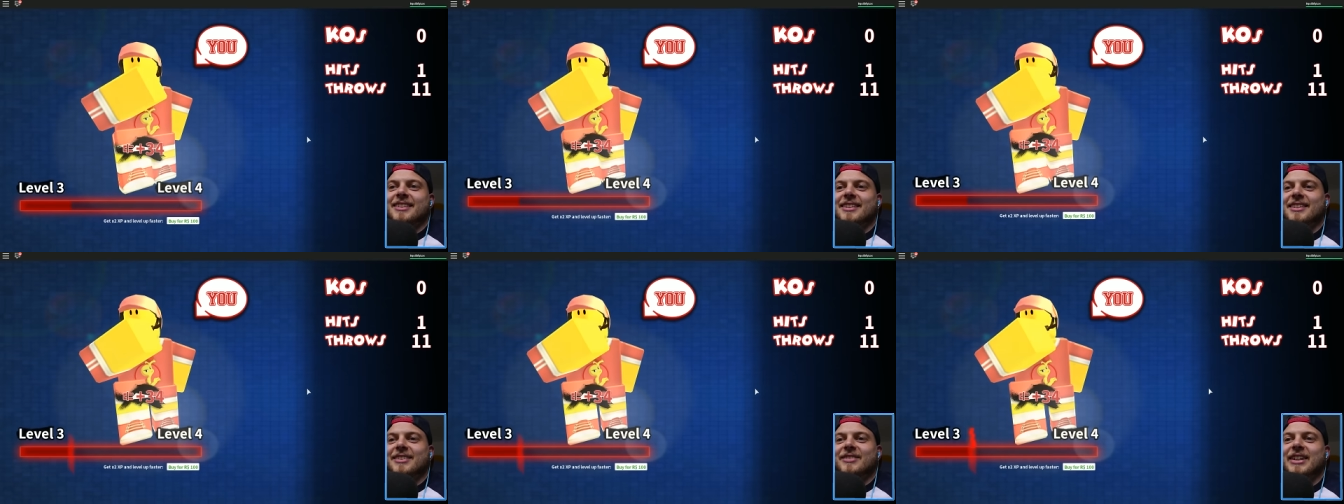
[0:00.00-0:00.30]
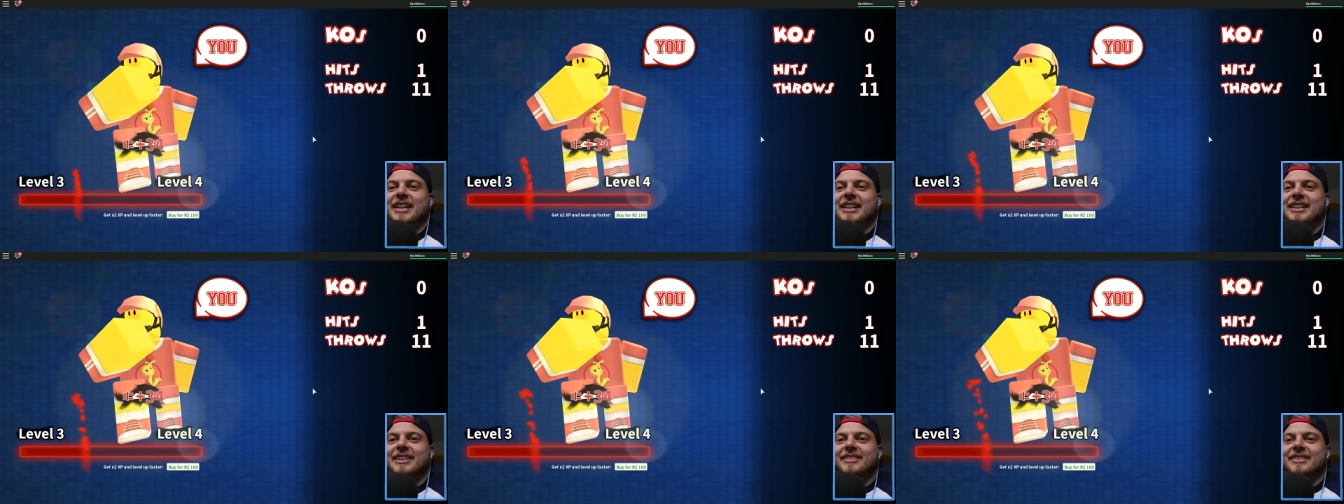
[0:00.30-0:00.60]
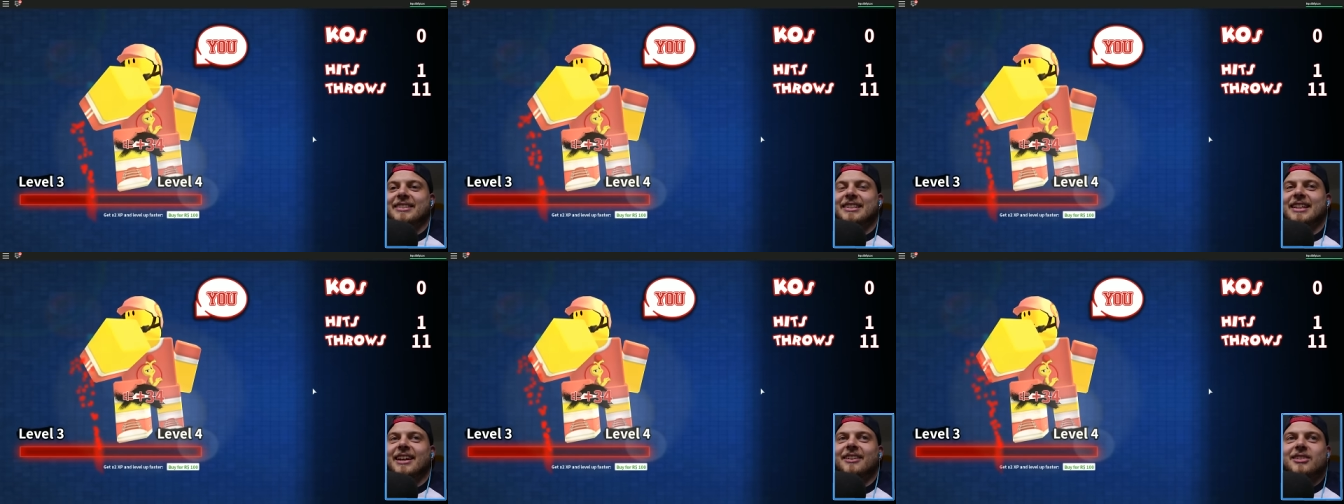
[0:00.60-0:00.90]
Oh, man, that
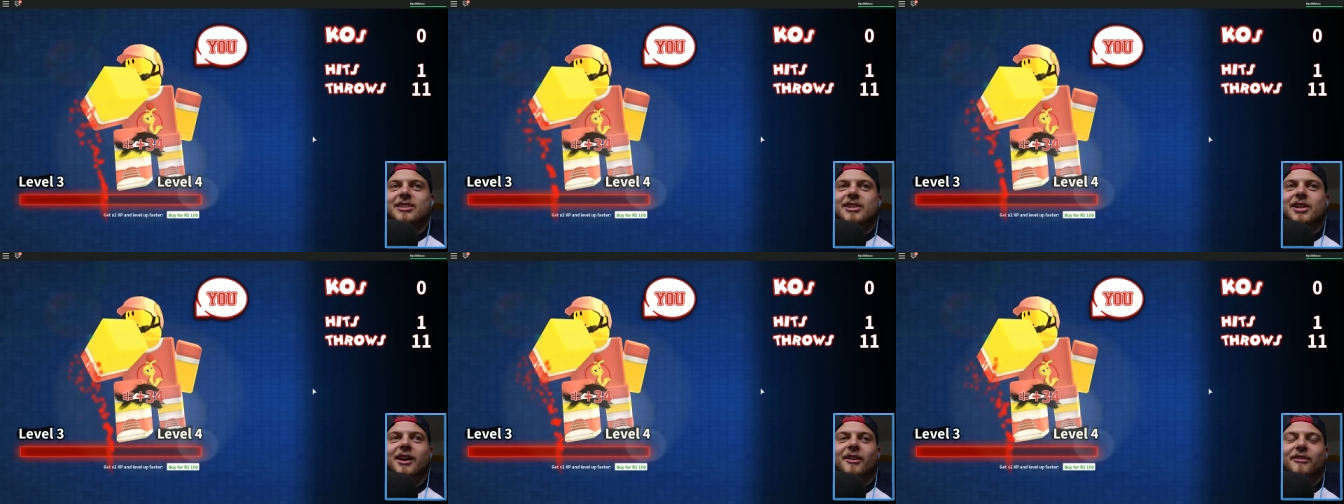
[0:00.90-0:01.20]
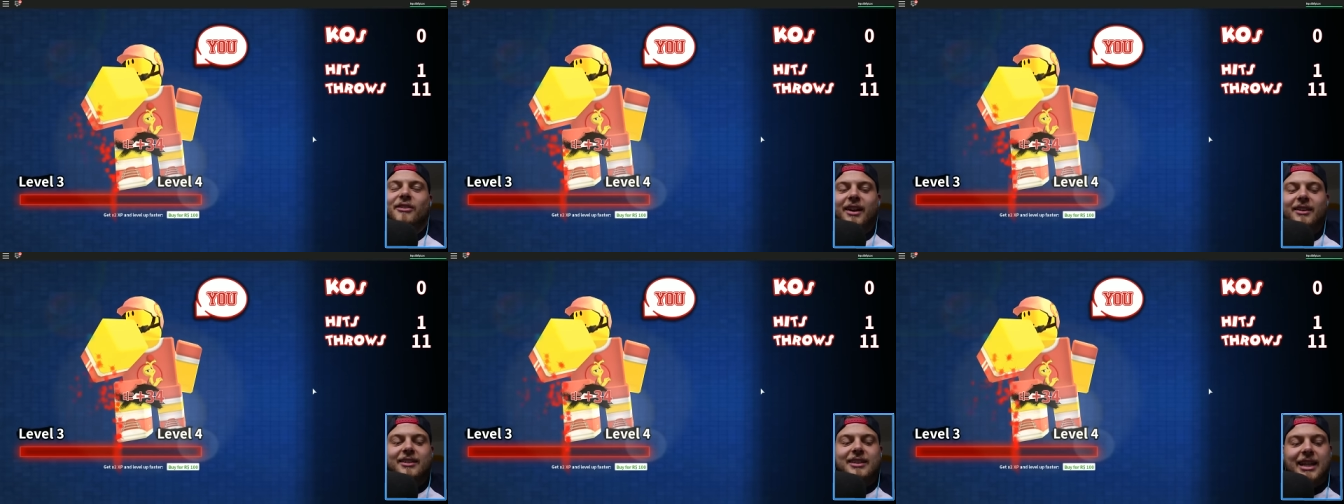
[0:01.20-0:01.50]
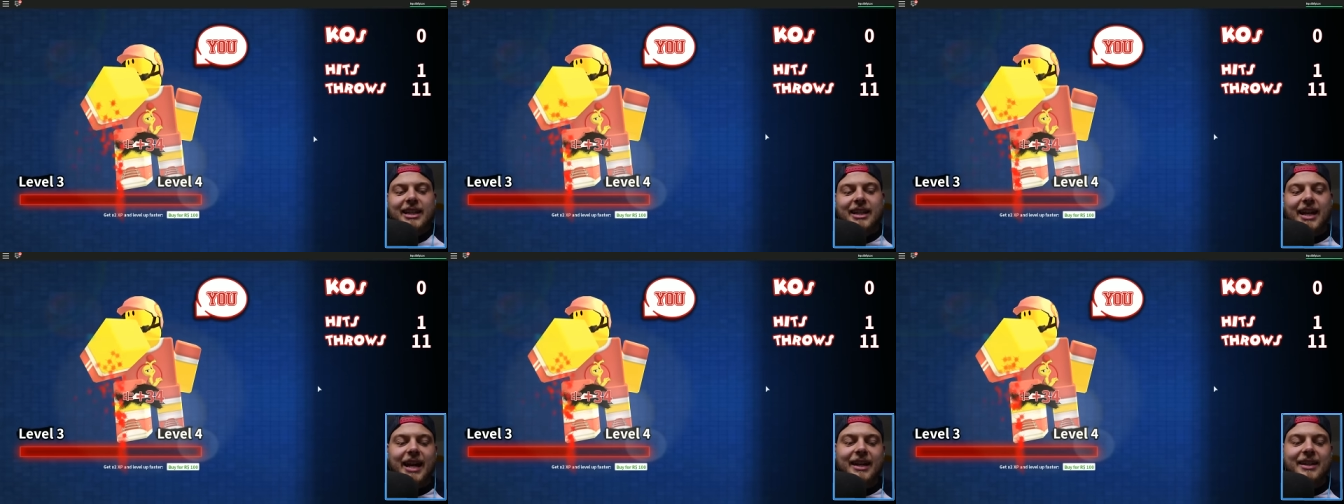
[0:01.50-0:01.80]
was that was tough. That
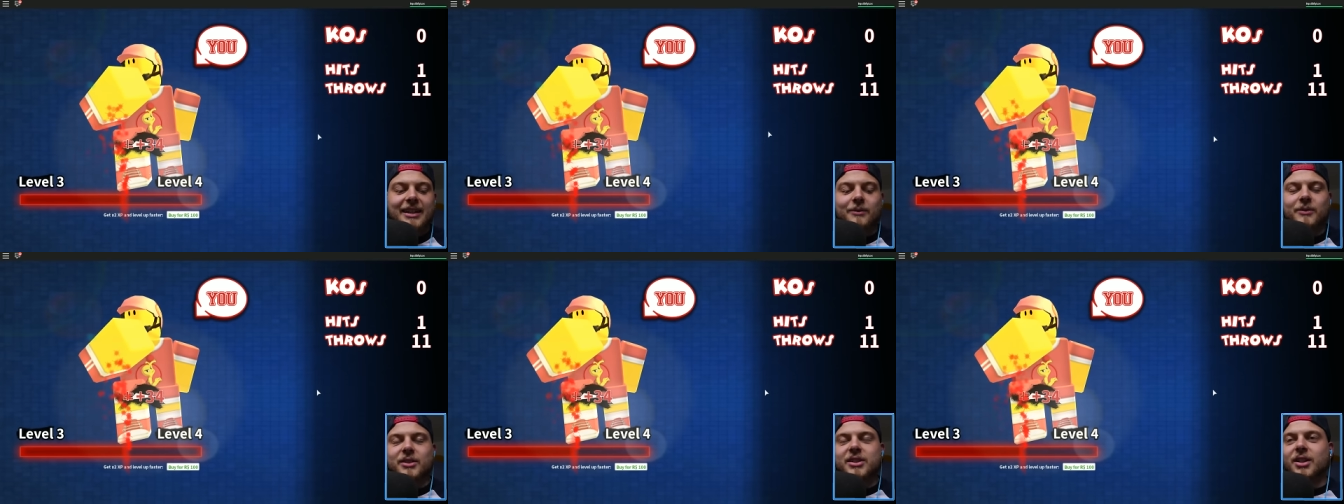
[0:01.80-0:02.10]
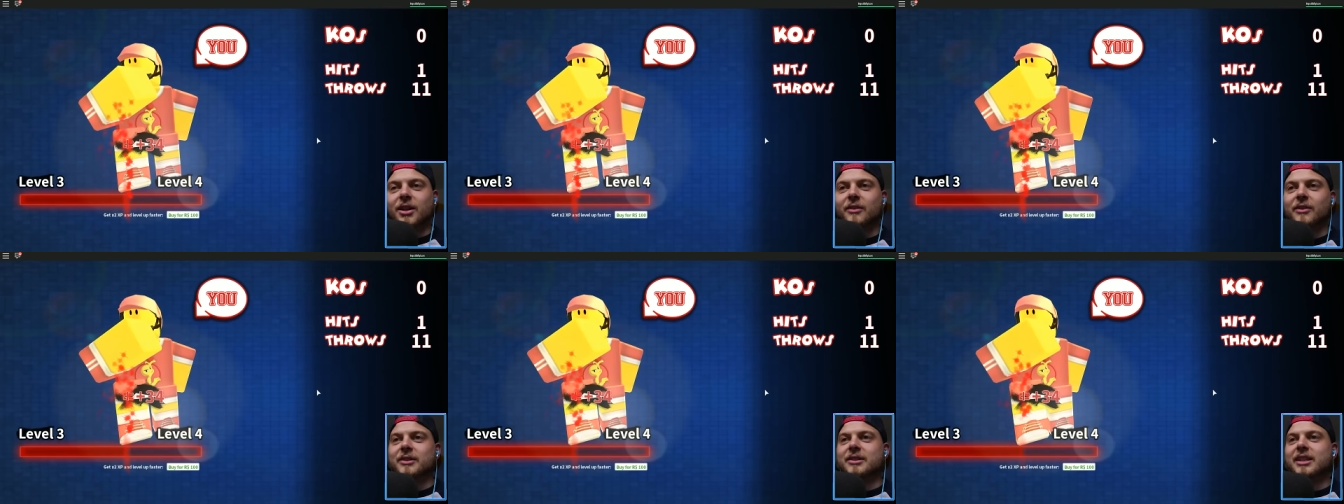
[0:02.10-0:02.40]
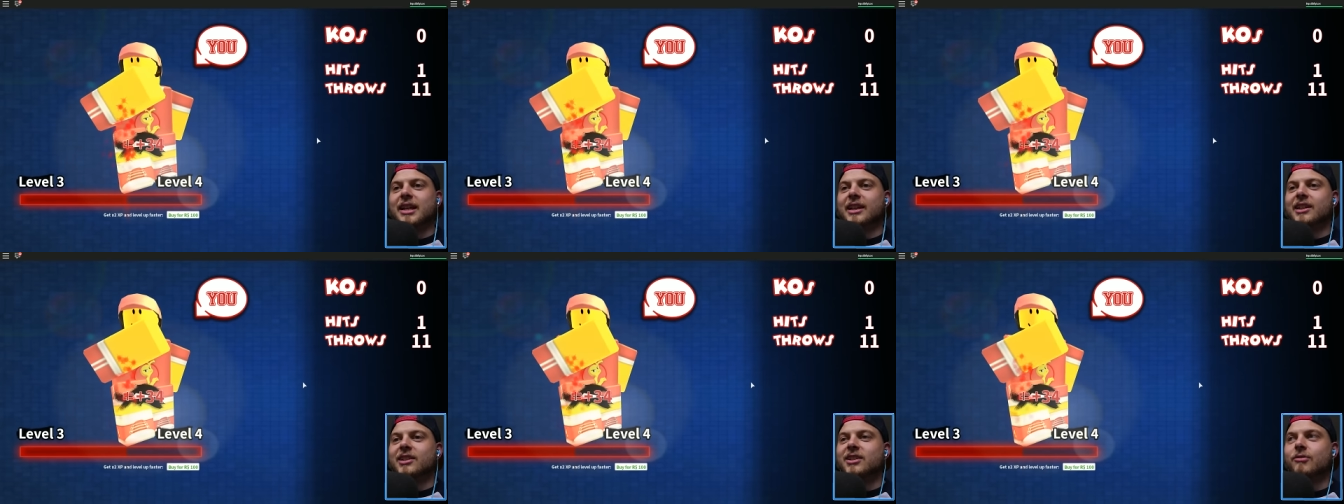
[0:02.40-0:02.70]
was, the ending was tough. It
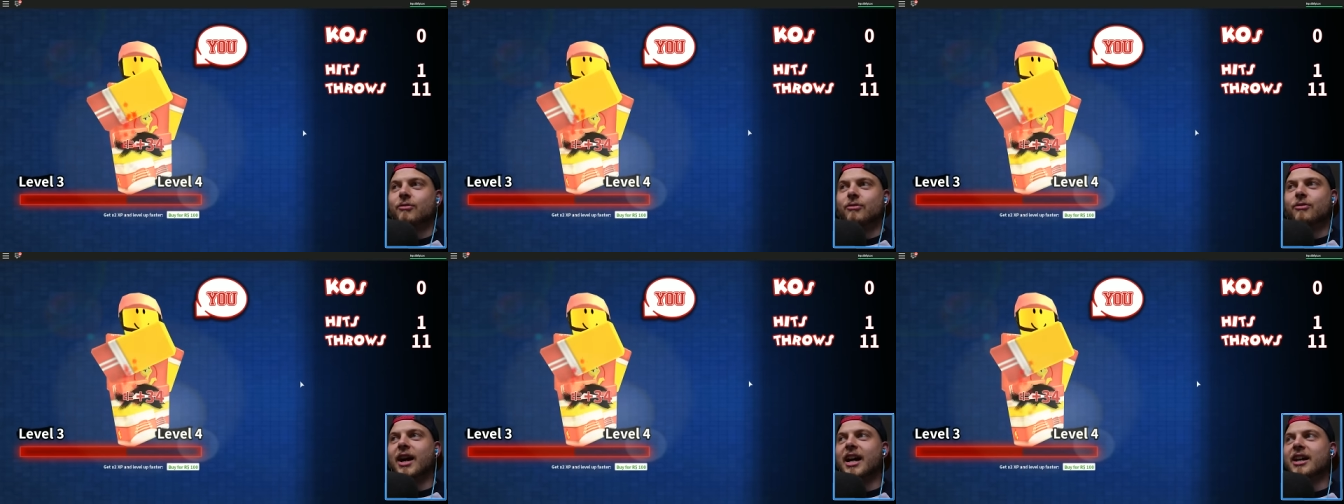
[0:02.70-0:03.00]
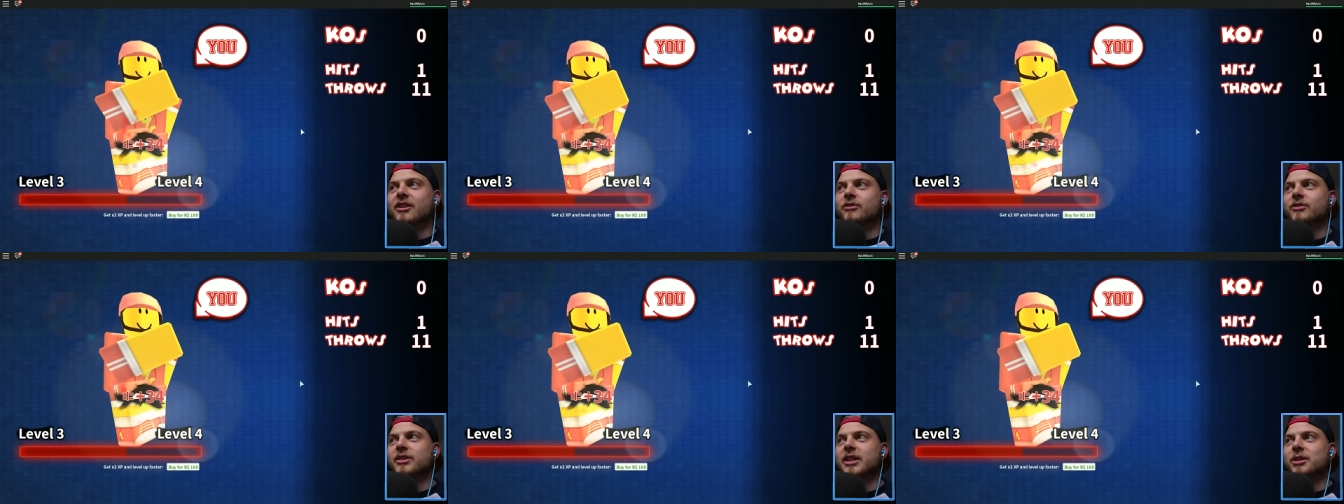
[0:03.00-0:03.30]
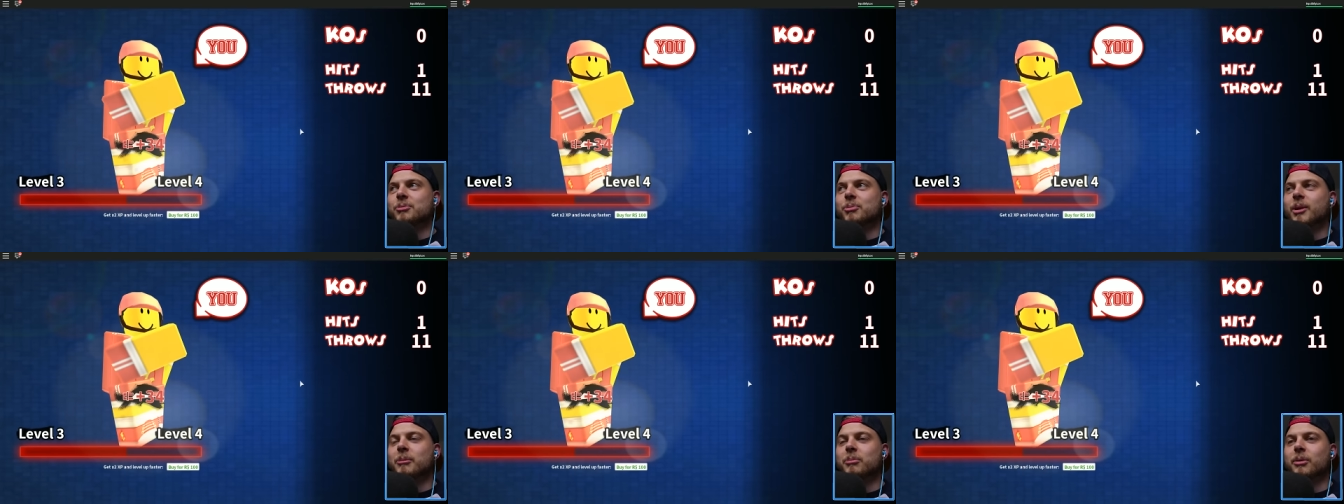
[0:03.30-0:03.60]
was like five,
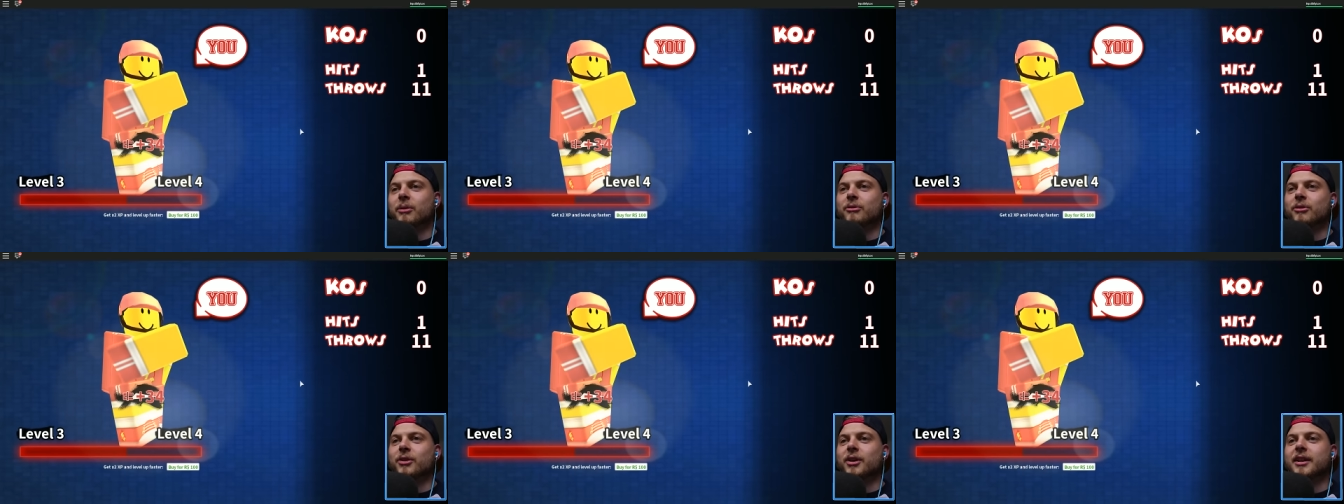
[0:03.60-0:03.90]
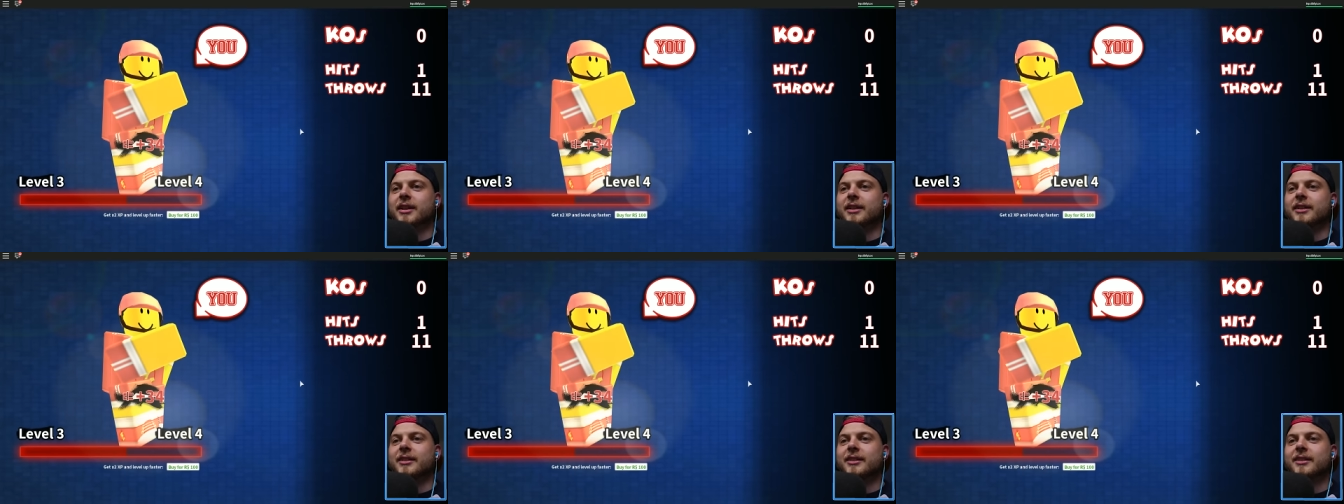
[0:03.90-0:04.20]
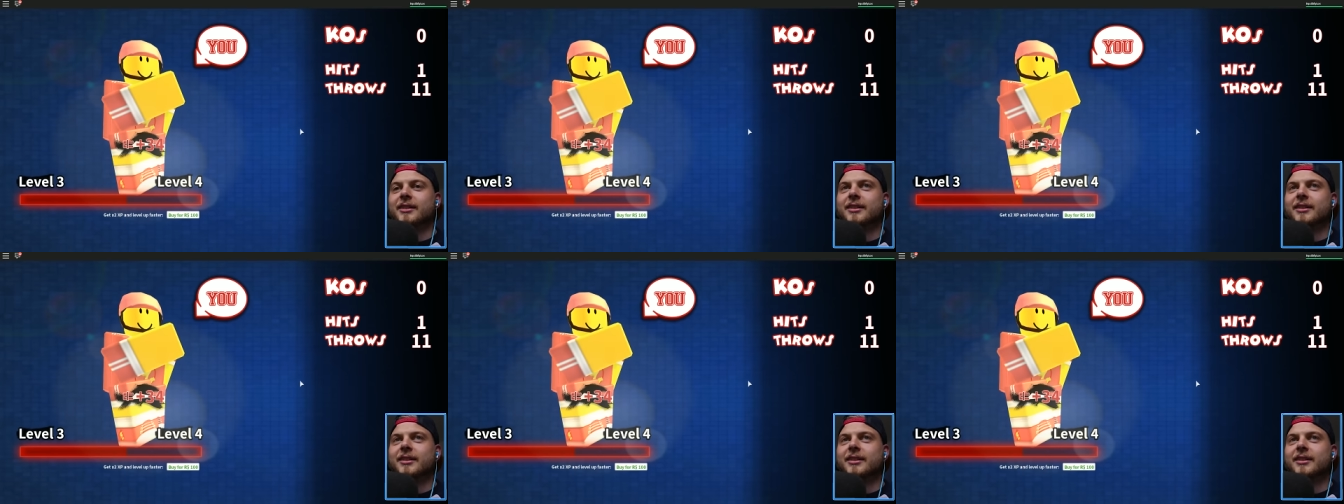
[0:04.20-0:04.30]
six people throwing.